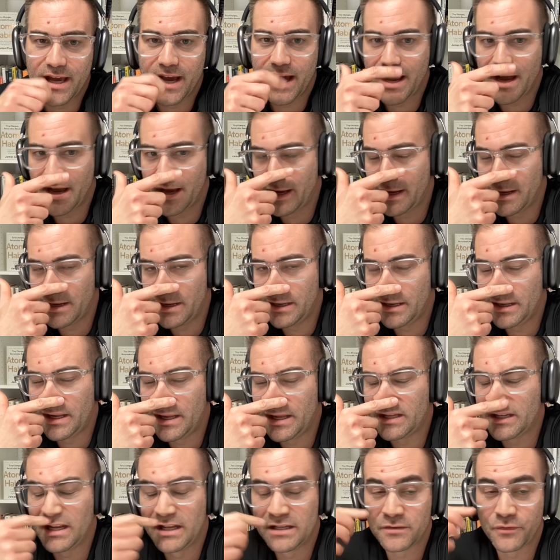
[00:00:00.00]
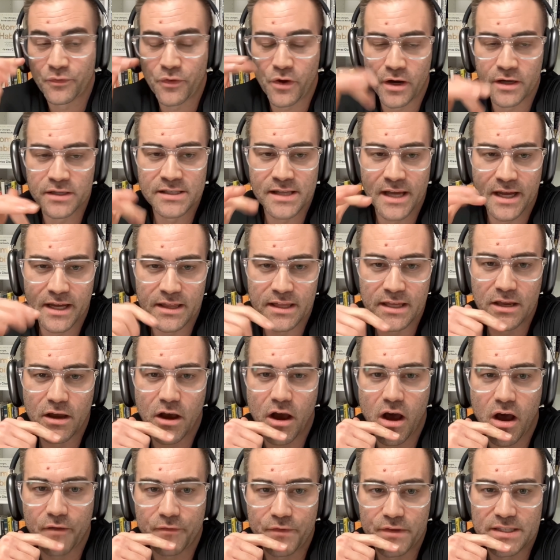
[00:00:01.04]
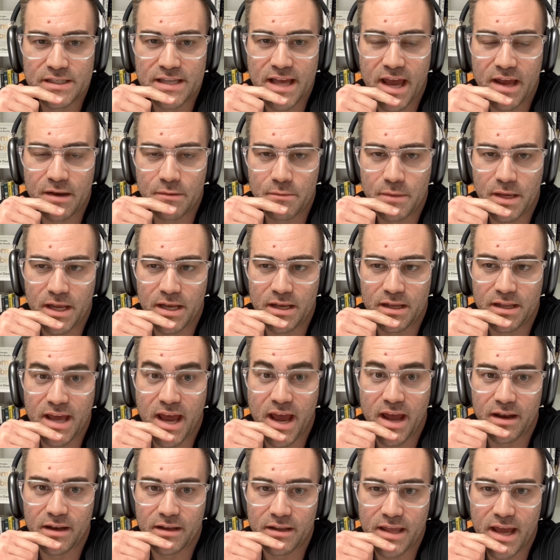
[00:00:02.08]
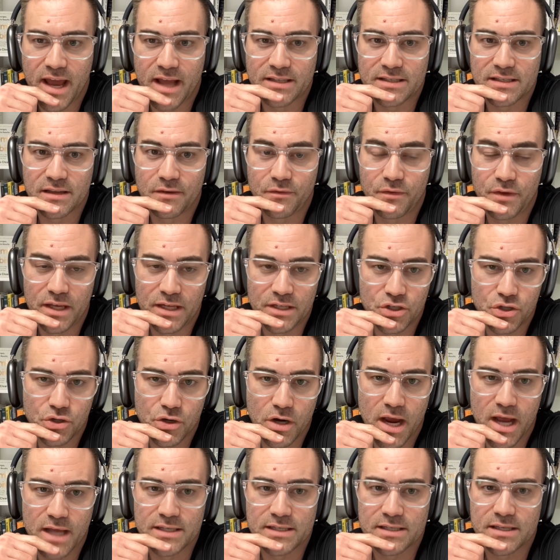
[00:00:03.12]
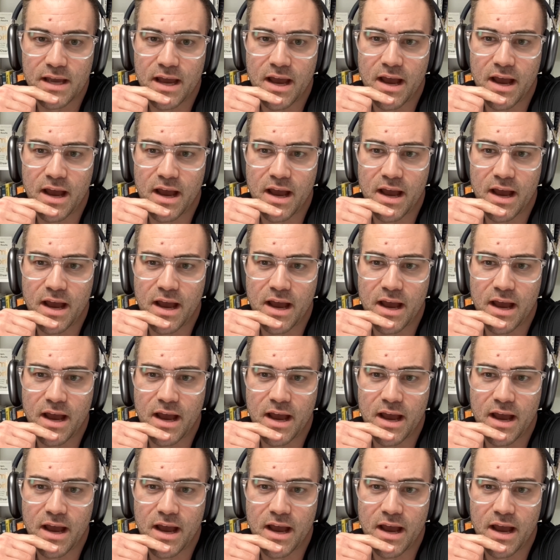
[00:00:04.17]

as far as like the office admin, that's of interest.